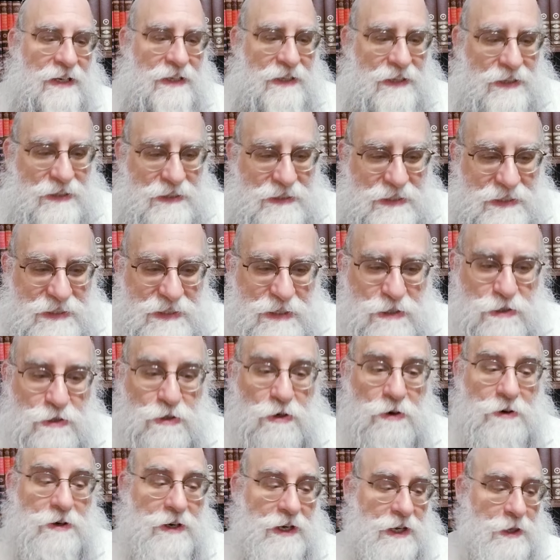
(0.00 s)
This is a
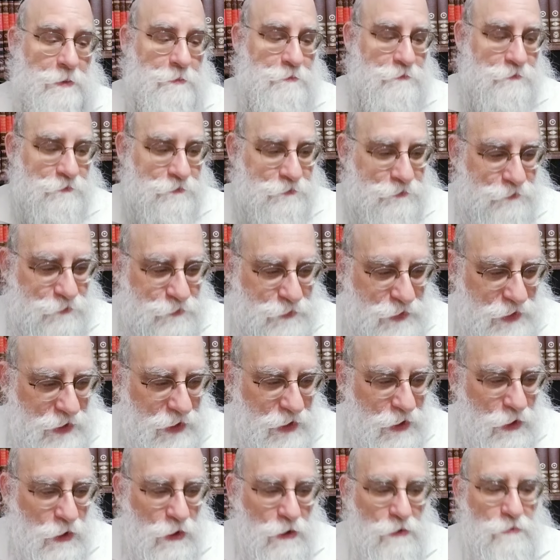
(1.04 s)
story
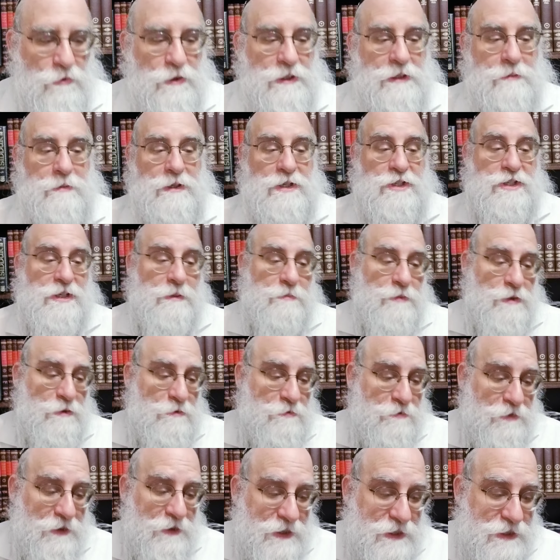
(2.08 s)
of when the Baal Shem Tov
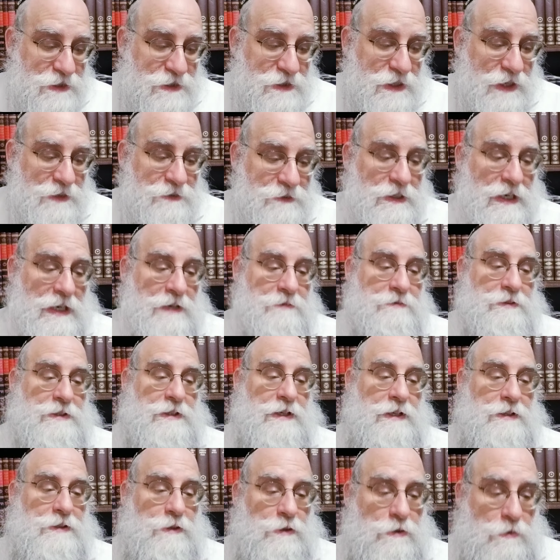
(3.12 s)
first arrived
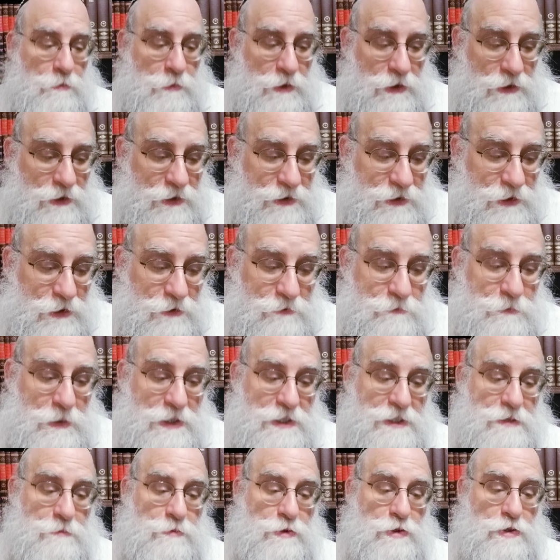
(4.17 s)
in the community of
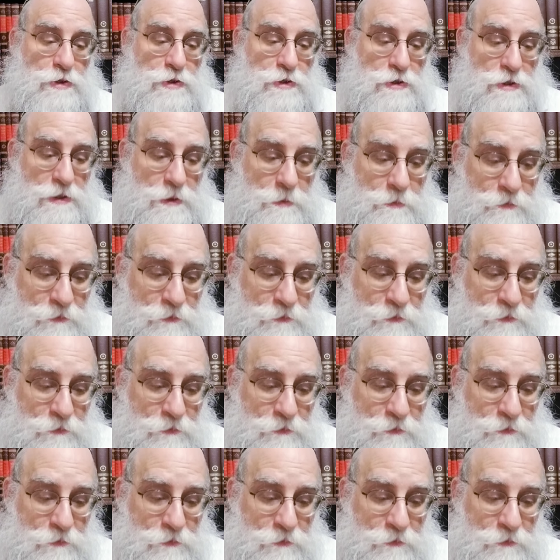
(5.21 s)
Mezhibush,